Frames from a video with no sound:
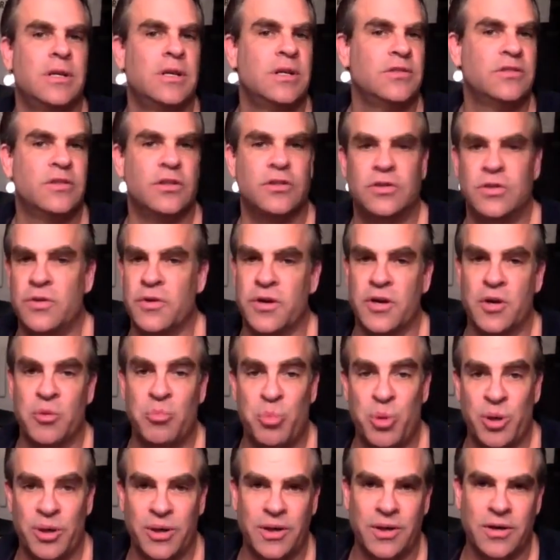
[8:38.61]
It's a $200
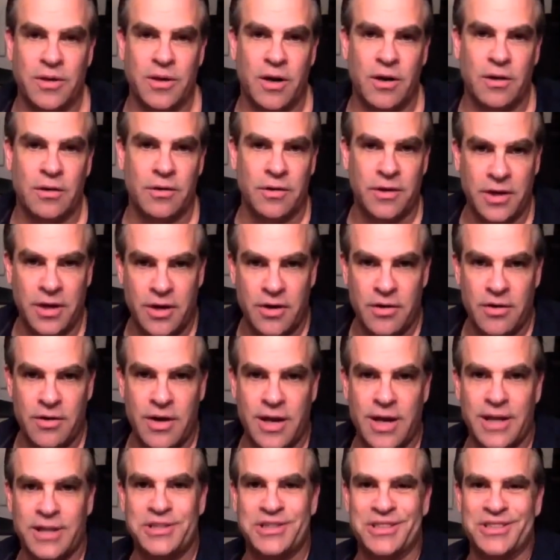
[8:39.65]
billion a year
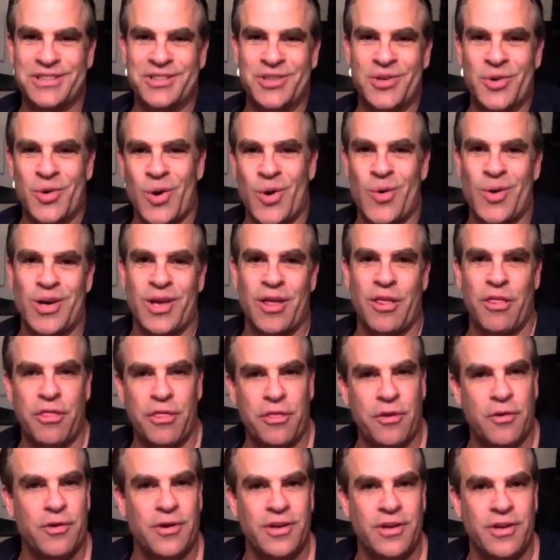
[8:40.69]
niche. It's growing at
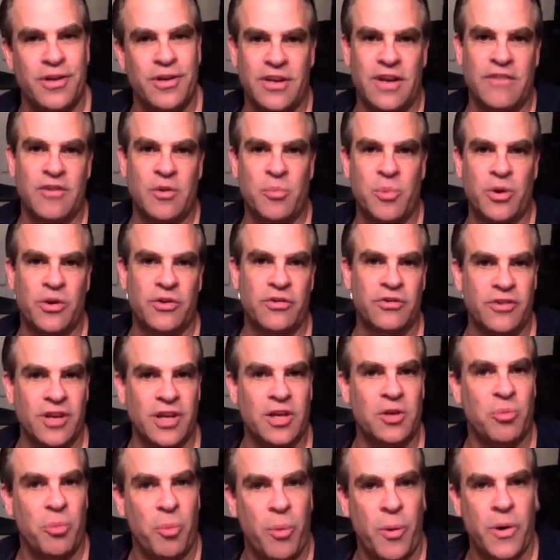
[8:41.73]

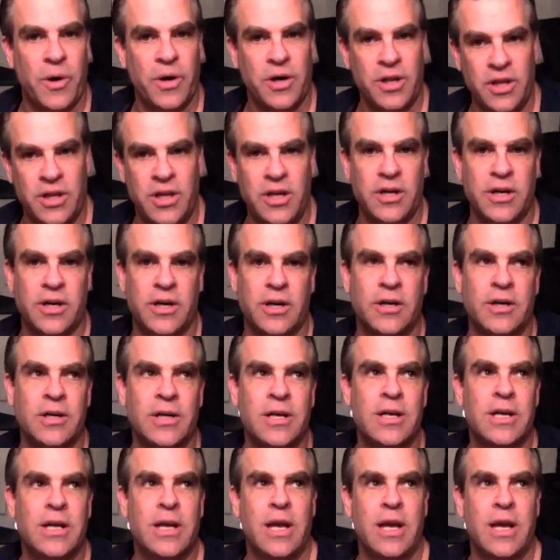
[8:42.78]
37% per year.